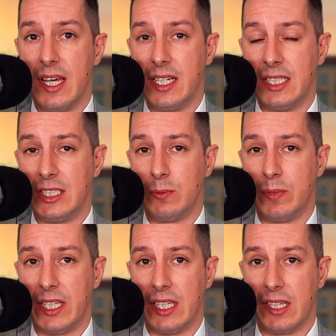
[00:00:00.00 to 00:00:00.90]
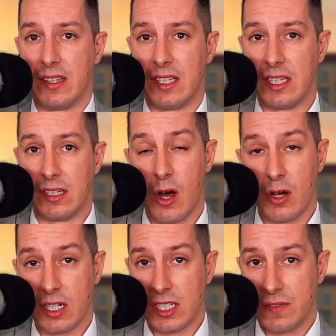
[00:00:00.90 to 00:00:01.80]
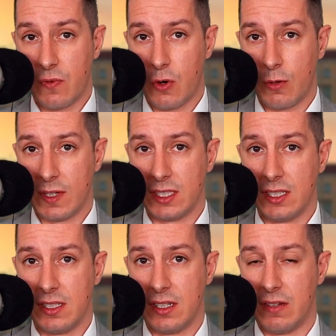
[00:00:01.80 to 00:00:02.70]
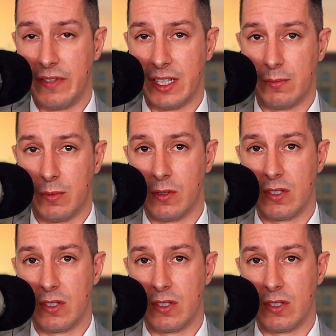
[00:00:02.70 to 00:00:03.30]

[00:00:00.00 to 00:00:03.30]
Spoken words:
need to be in the longest format available.